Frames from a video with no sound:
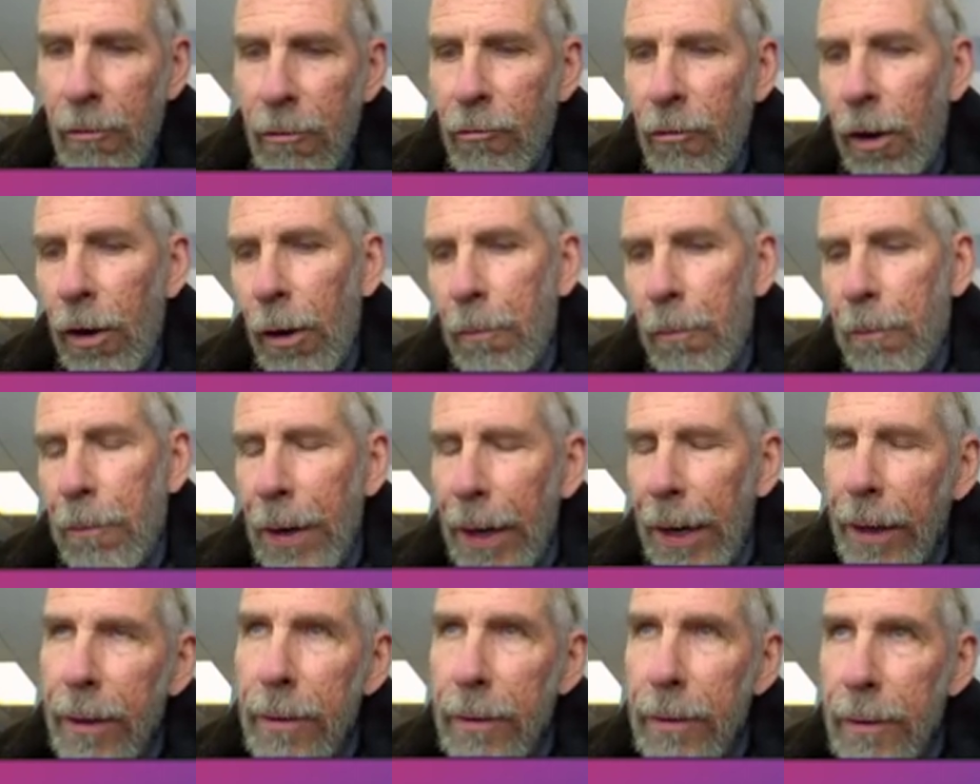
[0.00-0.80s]
Well,
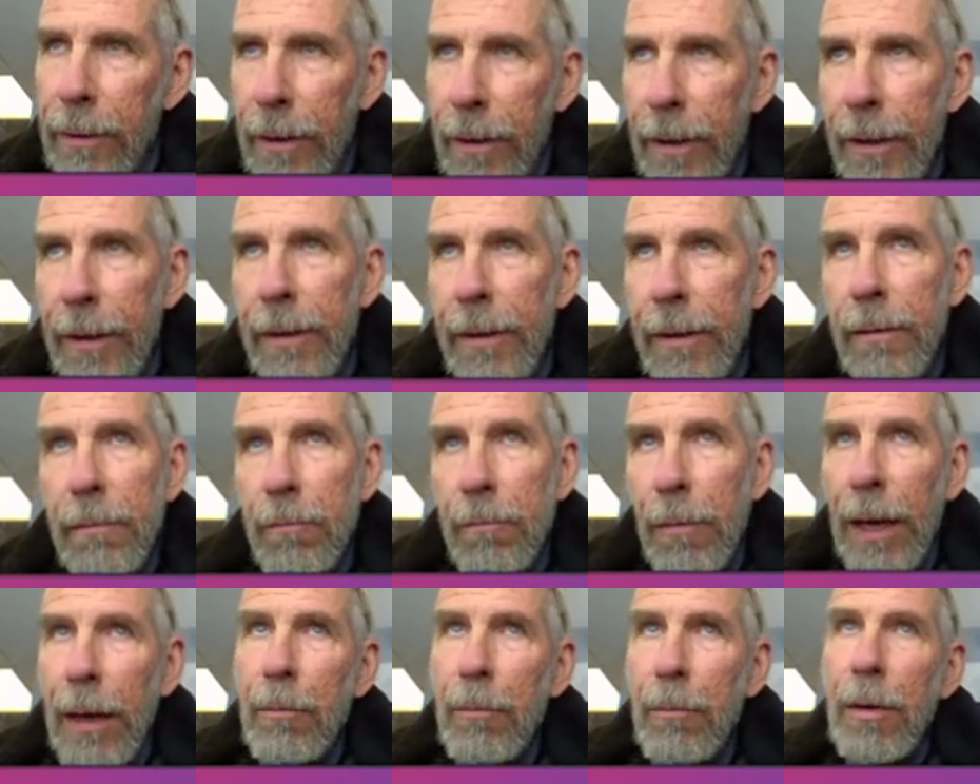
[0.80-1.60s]
apparently,
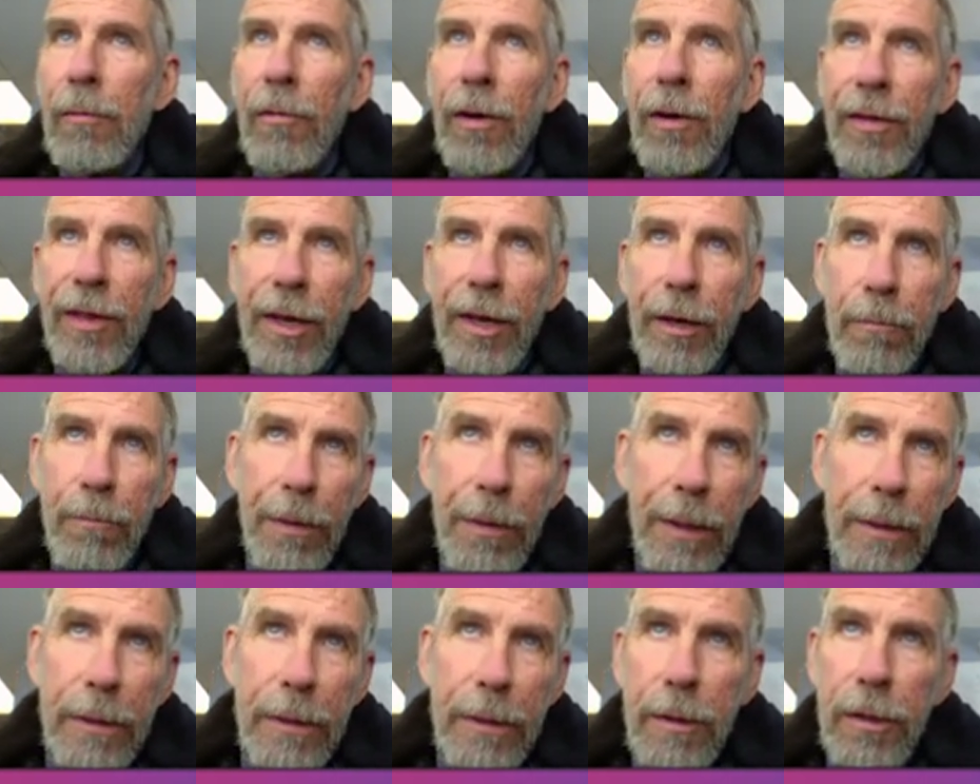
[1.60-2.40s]
maybe with your
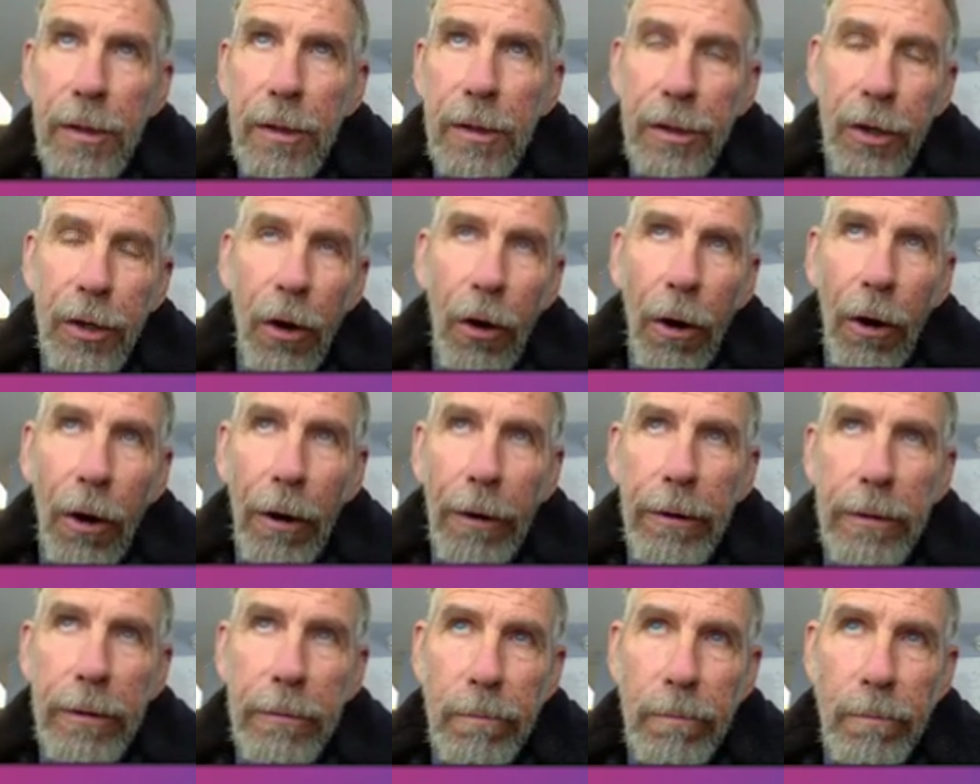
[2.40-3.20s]
business
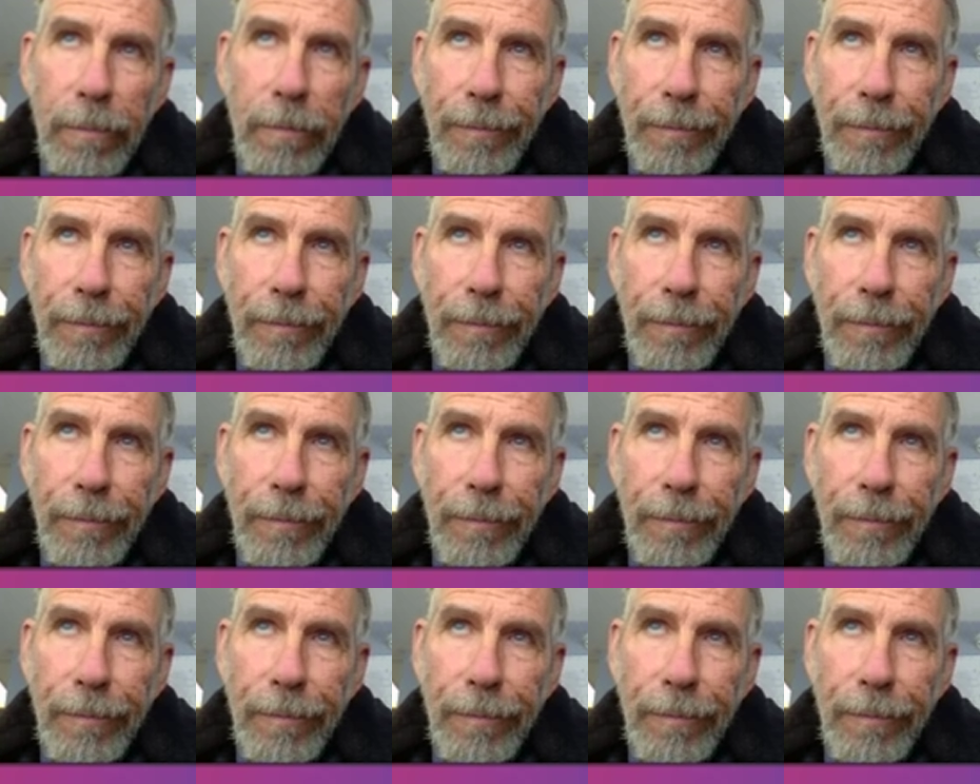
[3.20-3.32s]
card,